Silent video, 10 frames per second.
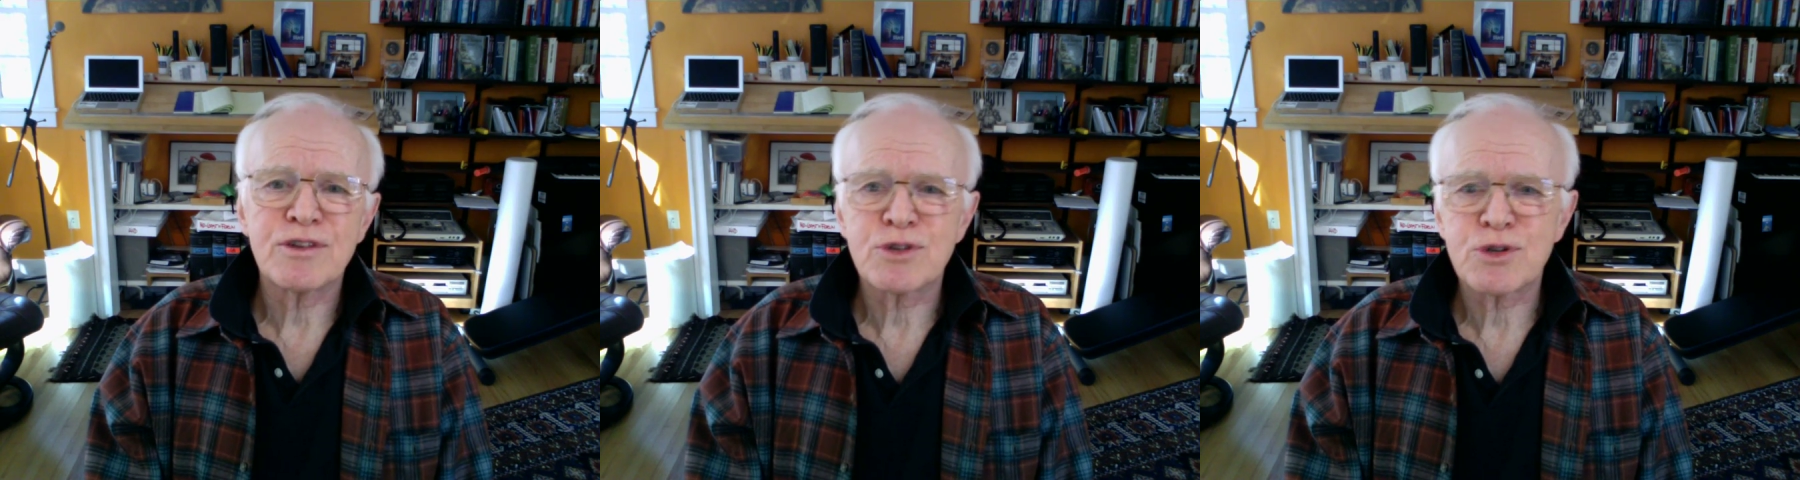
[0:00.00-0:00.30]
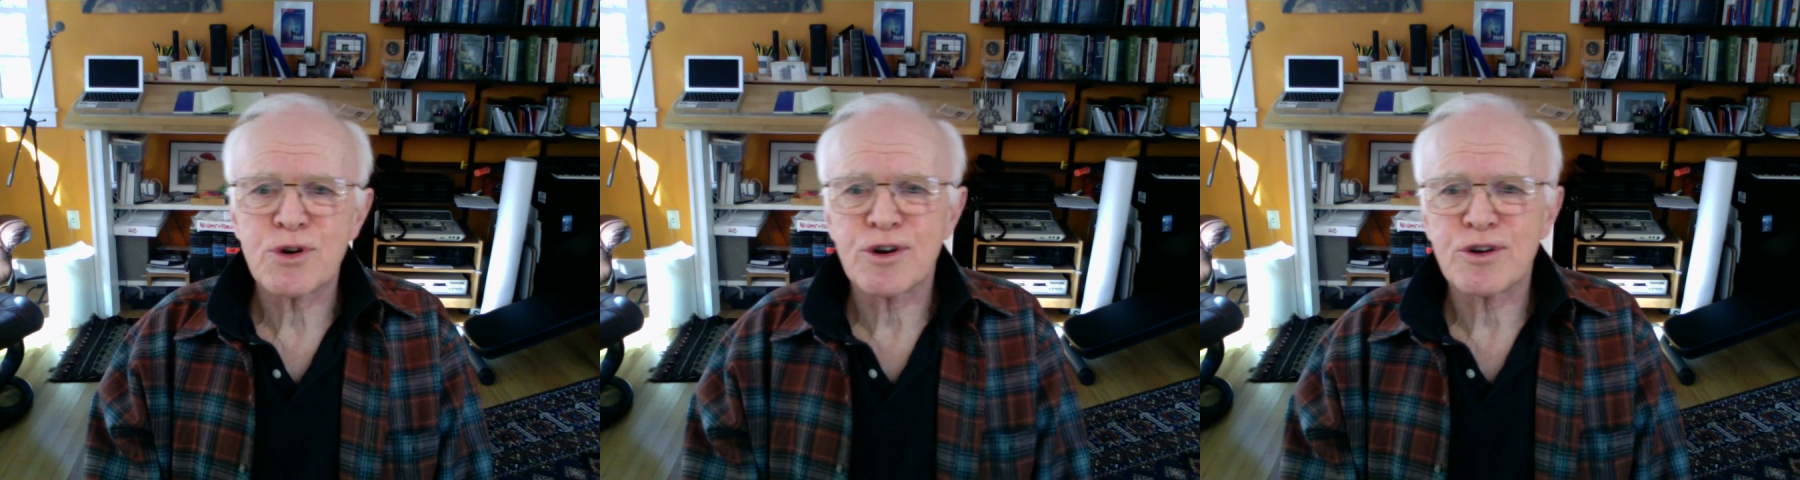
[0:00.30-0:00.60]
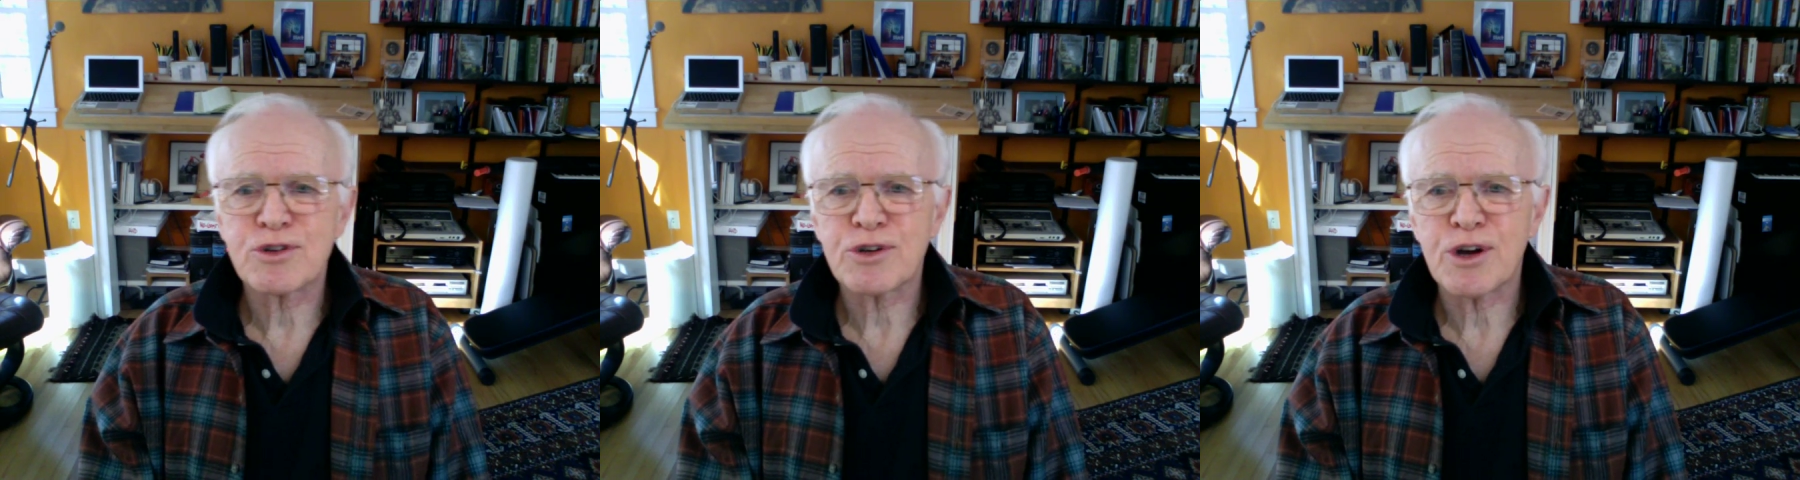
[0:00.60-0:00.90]

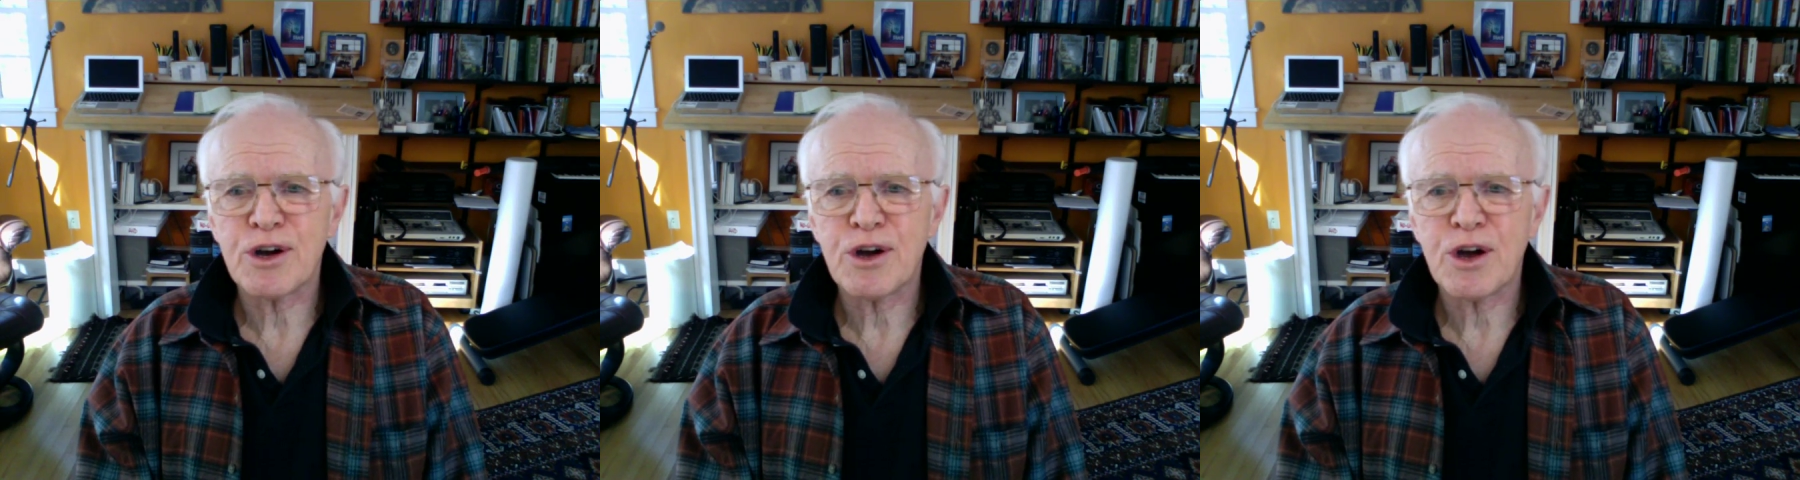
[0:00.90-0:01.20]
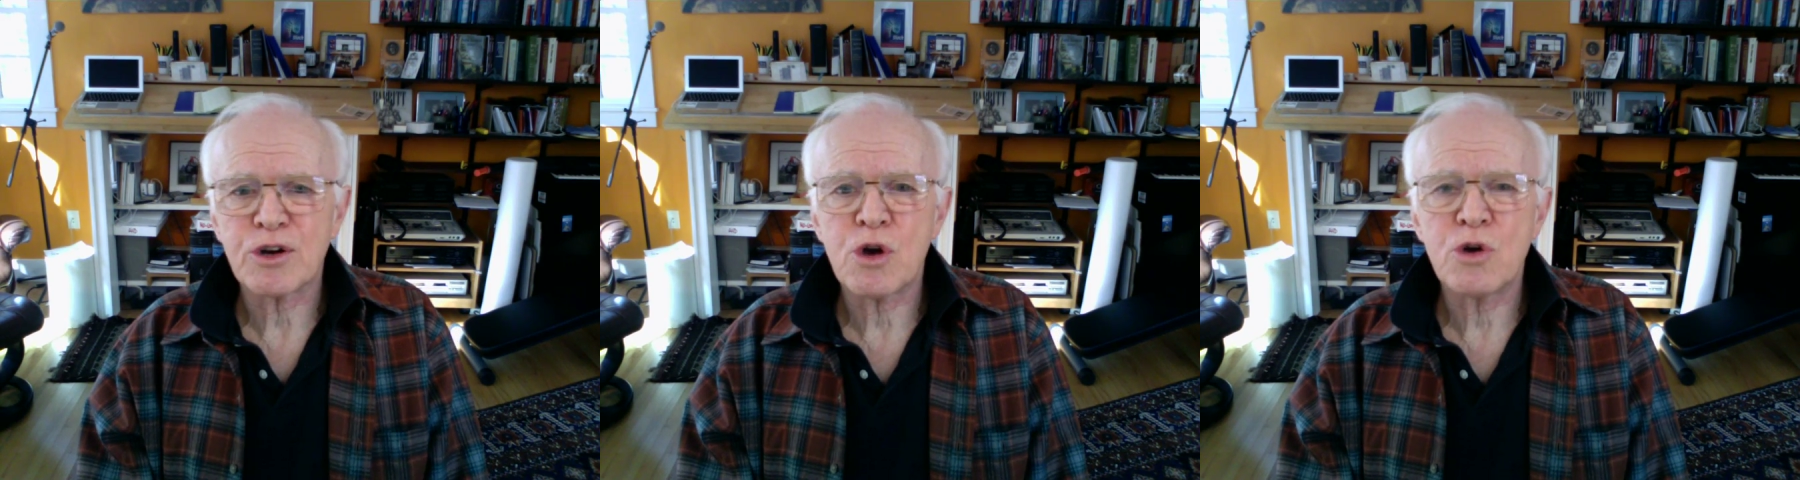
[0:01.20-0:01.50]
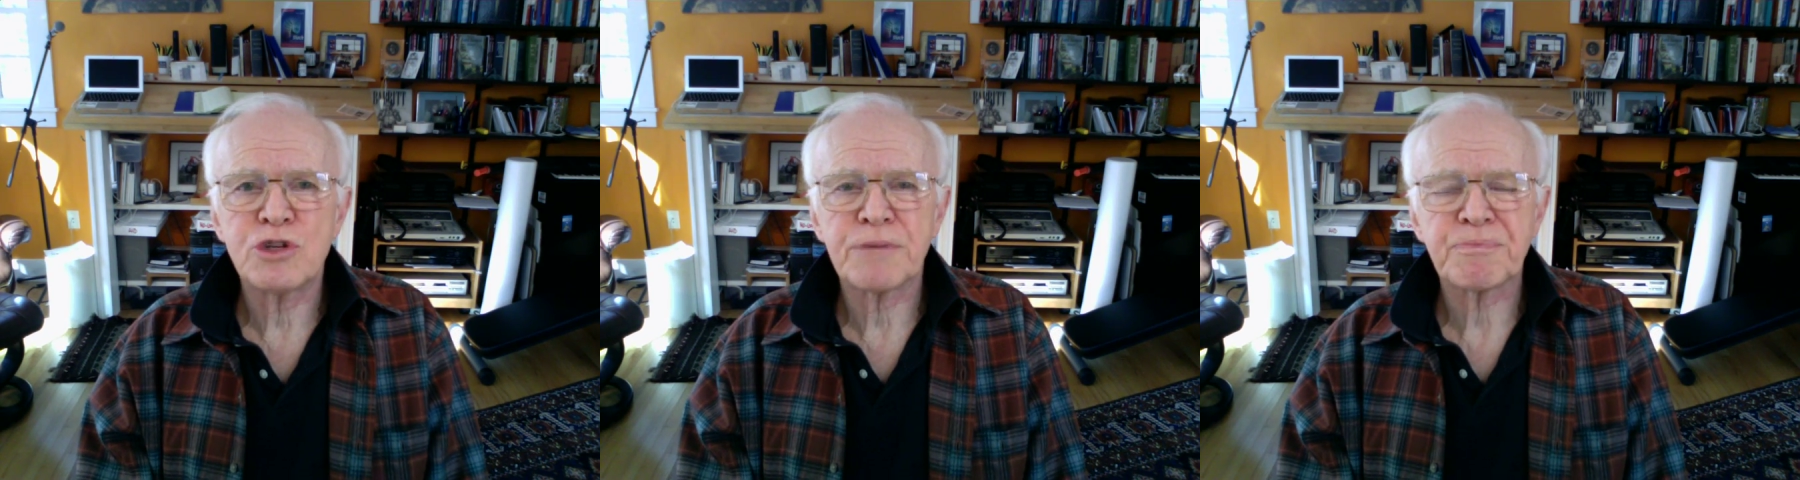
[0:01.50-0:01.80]
search on
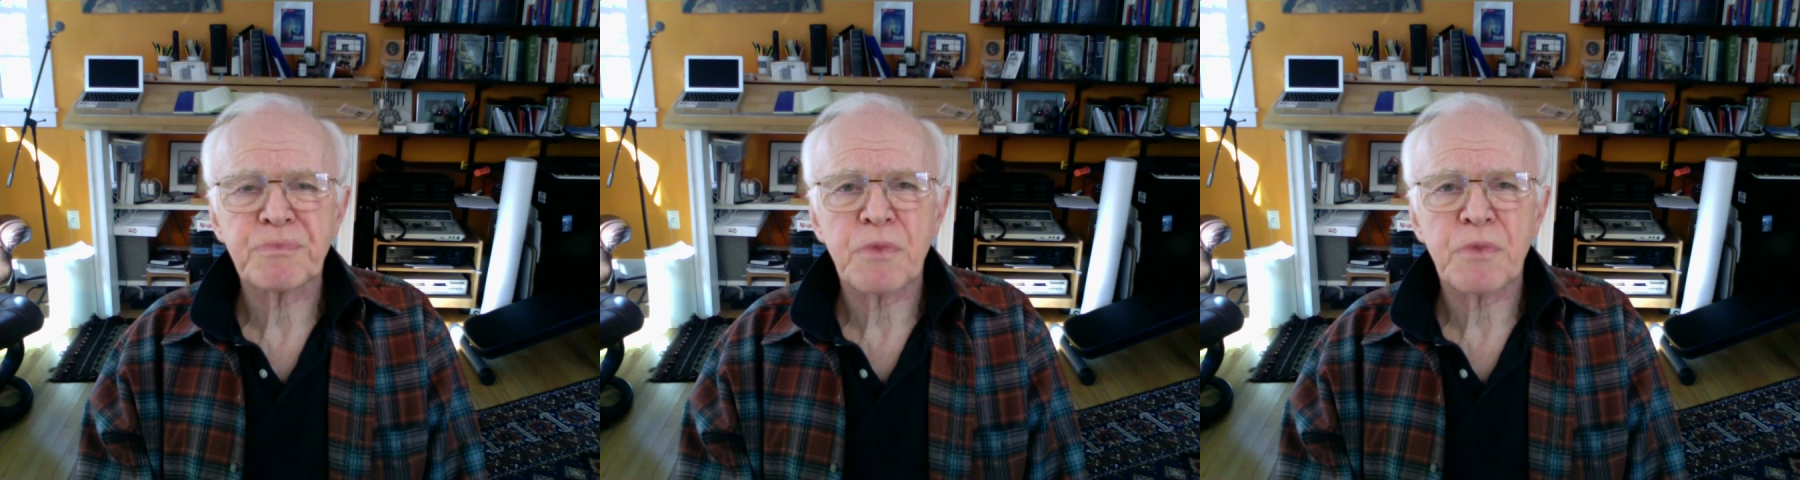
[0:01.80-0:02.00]
coaching,